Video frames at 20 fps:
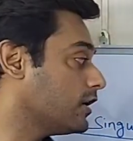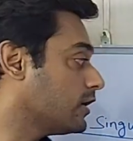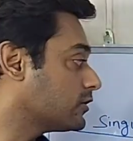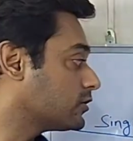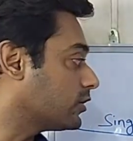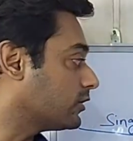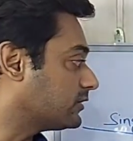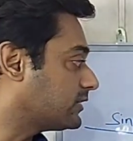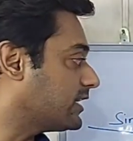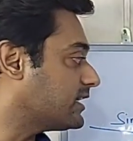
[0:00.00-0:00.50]

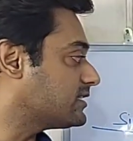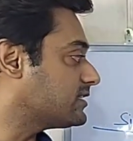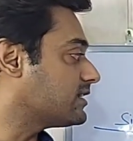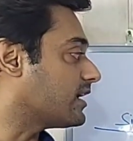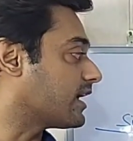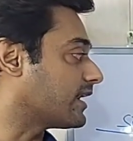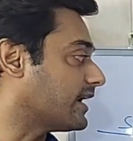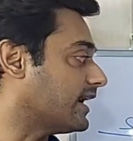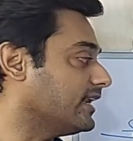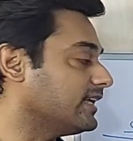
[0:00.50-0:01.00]
So this
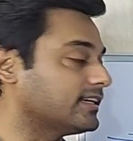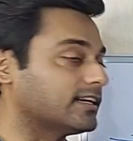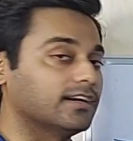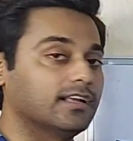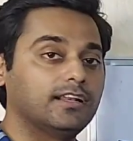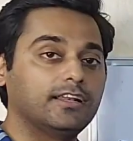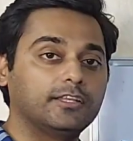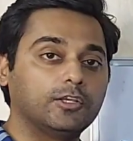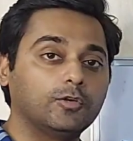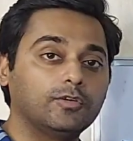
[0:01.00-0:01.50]

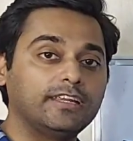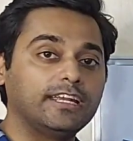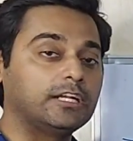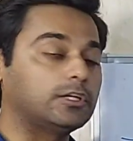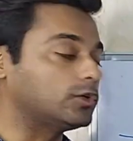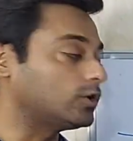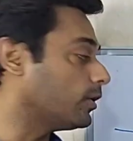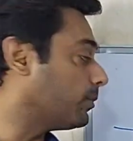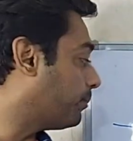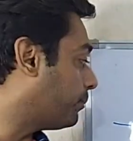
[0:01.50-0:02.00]
radical you
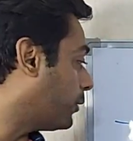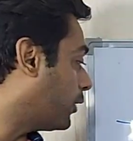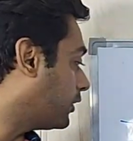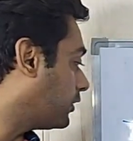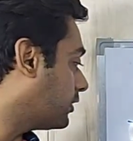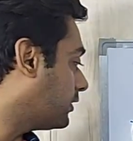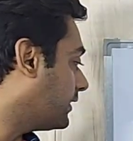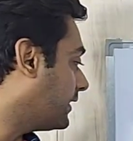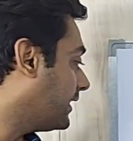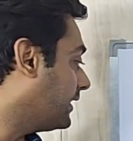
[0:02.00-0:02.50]
need to
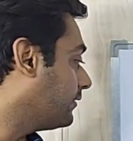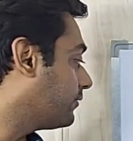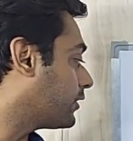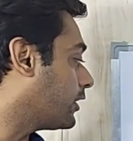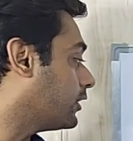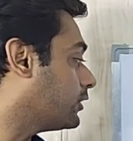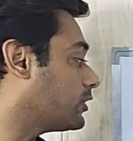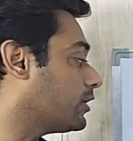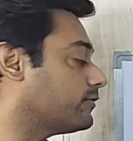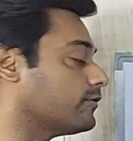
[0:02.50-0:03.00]
put in
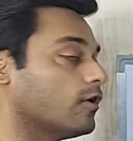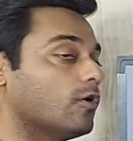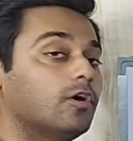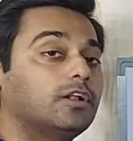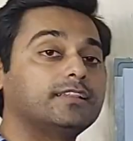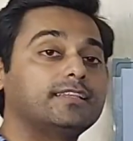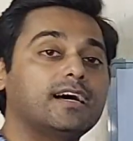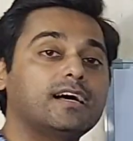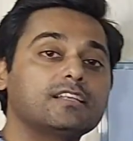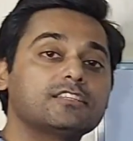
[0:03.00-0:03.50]
front of
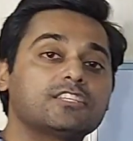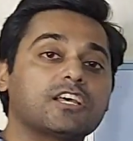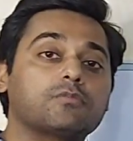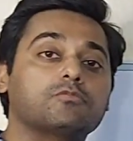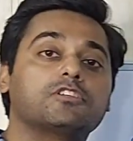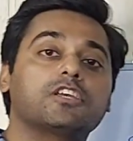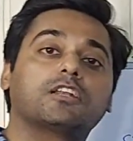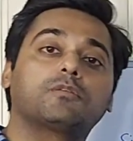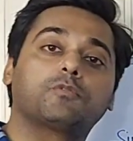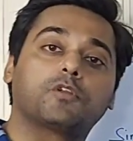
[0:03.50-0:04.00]
all the
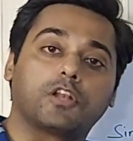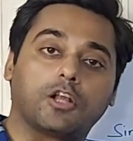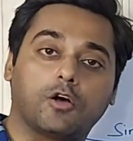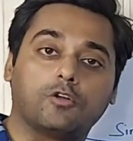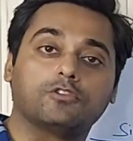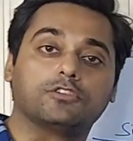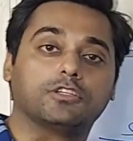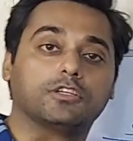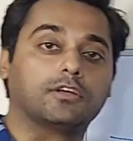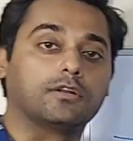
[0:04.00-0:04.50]
subject
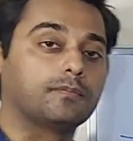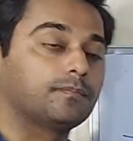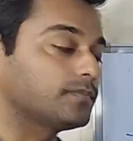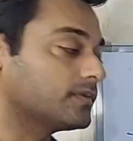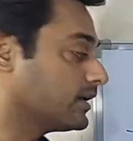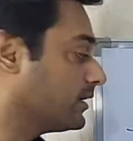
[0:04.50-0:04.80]
pronouns here.